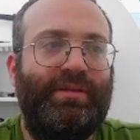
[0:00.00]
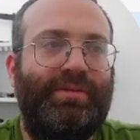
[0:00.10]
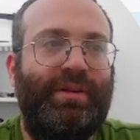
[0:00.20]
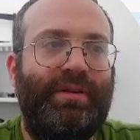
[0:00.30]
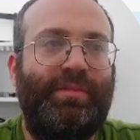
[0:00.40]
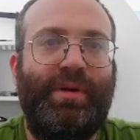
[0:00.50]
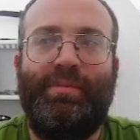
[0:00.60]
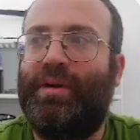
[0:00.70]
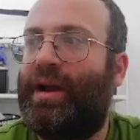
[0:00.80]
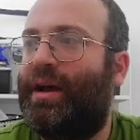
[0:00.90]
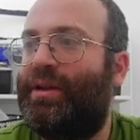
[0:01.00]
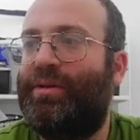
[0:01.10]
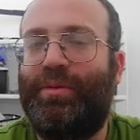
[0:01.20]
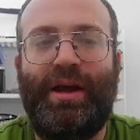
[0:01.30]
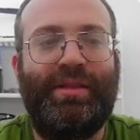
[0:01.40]
I remember, how do
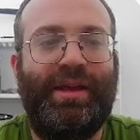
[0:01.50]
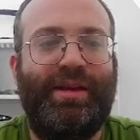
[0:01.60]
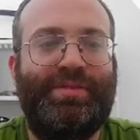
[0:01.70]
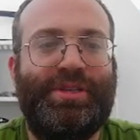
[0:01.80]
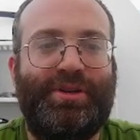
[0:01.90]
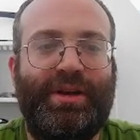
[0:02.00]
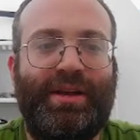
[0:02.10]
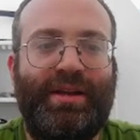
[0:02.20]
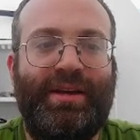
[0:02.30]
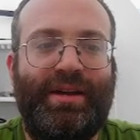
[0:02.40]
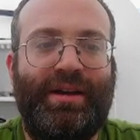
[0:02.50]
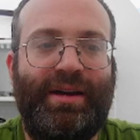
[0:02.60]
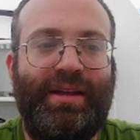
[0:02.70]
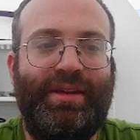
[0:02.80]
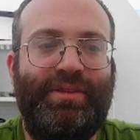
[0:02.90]
you round f string?
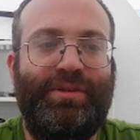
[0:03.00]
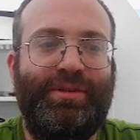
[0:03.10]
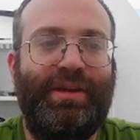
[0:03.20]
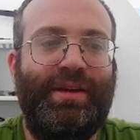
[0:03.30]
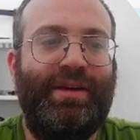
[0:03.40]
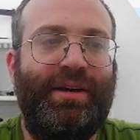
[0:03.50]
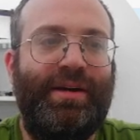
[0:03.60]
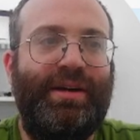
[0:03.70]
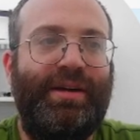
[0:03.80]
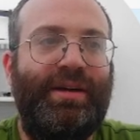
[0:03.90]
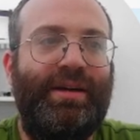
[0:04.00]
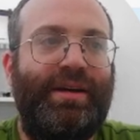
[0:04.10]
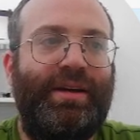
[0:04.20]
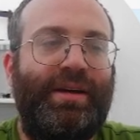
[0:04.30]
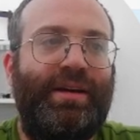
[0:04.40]
You do like, I'll
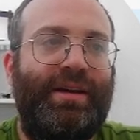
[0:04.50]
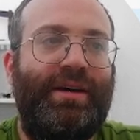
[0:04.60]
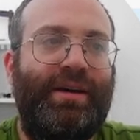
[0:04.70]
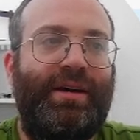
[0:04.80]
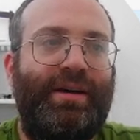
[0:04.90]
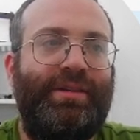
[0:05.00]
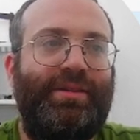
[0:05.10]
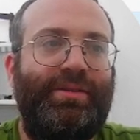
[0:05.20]
do